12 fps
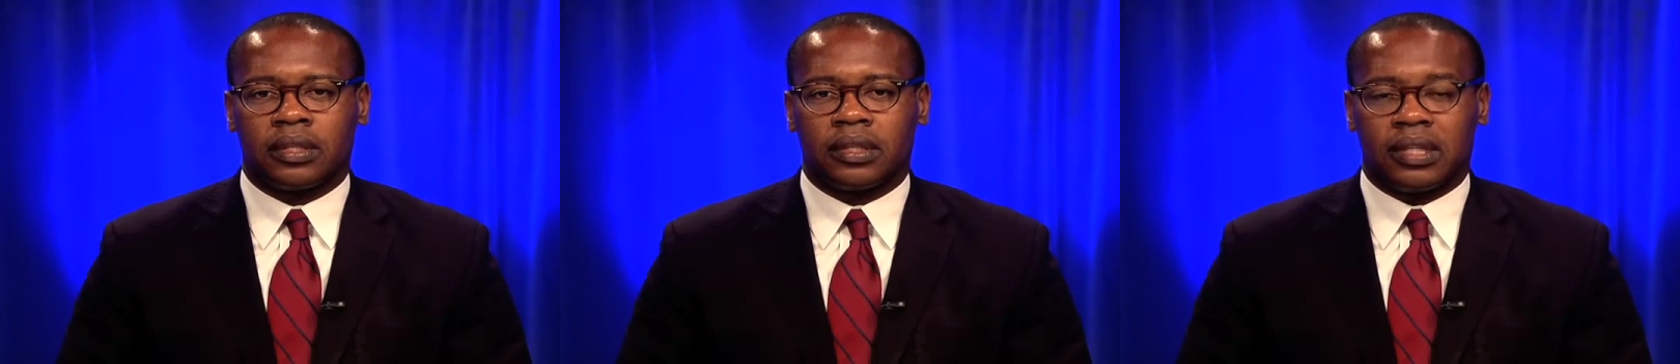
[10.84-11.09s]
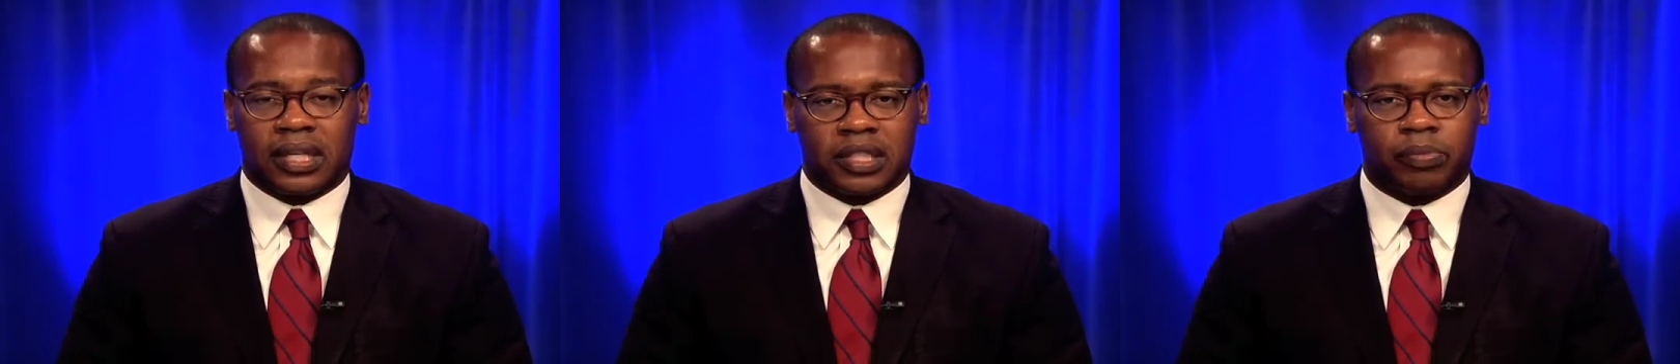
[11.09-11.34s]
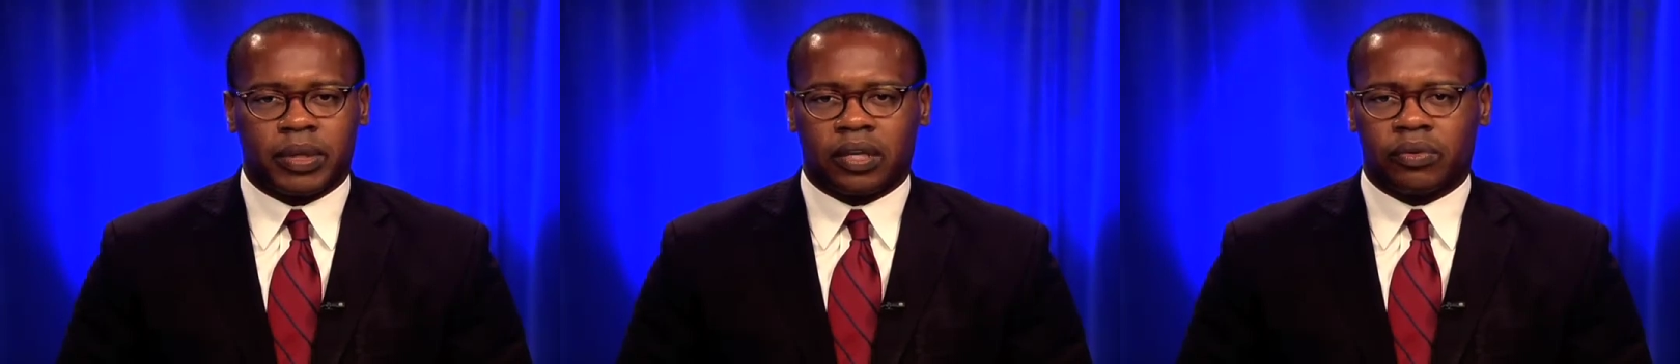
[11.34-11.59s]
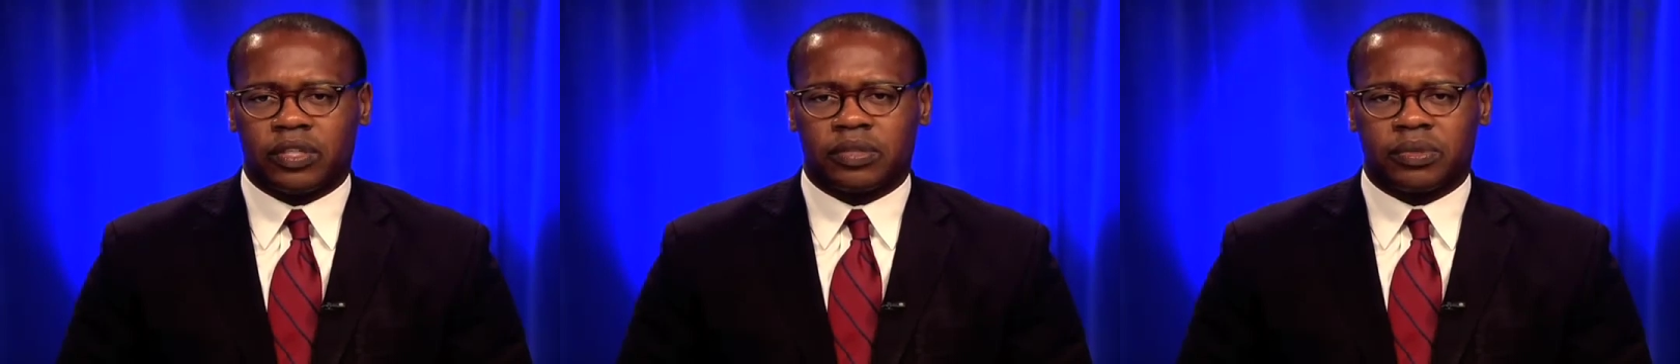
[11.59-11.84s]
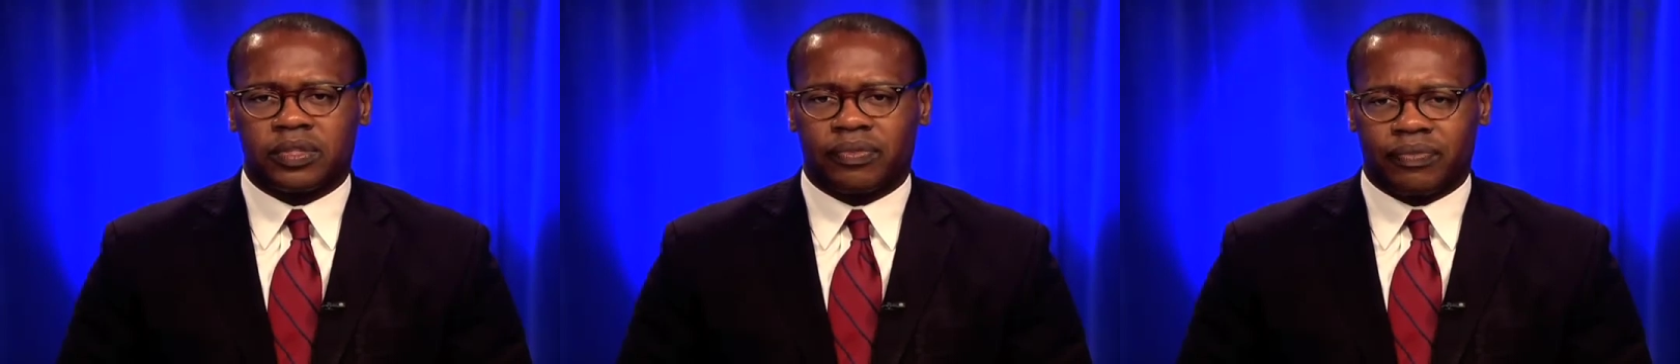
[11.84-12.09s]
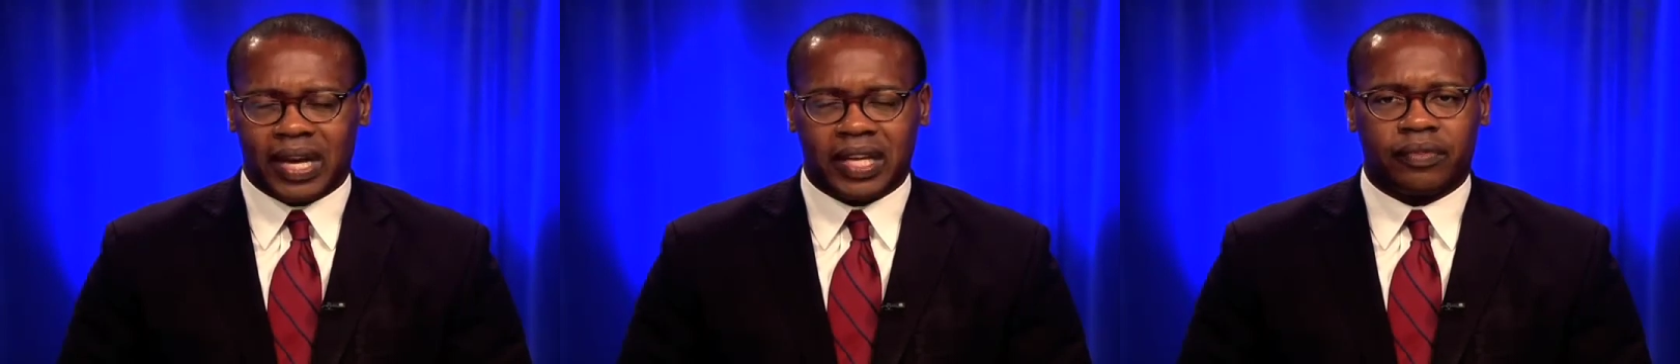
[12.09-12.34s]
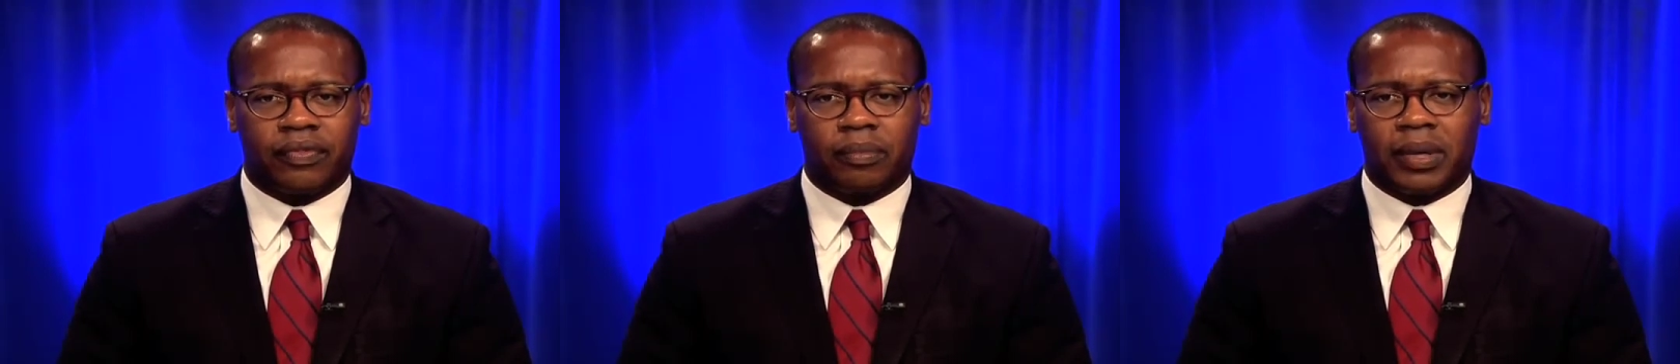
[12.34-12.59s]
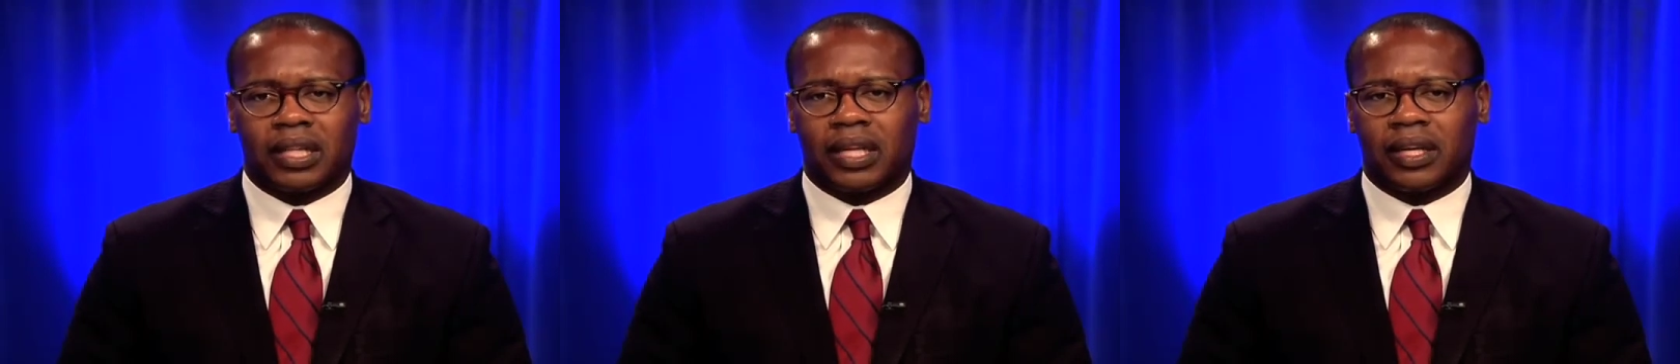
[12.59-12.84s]
Then I spent Christmas fighting for
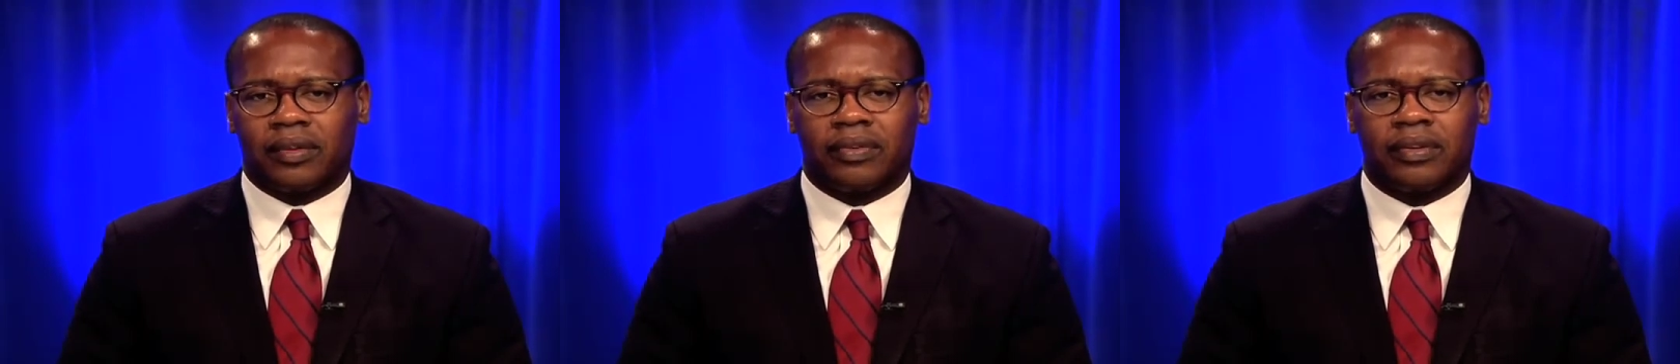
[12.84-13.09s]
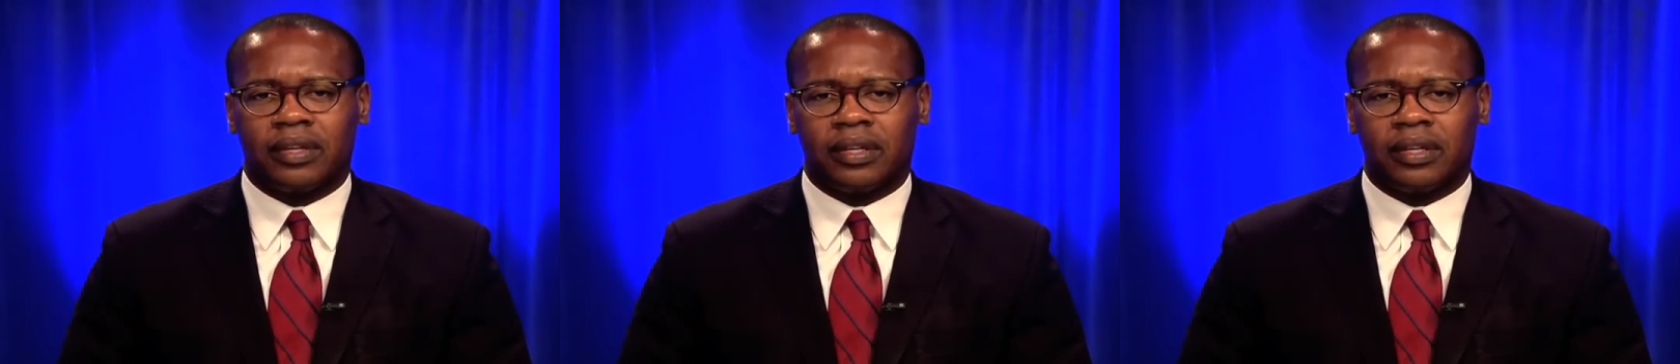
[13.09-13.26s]
my life.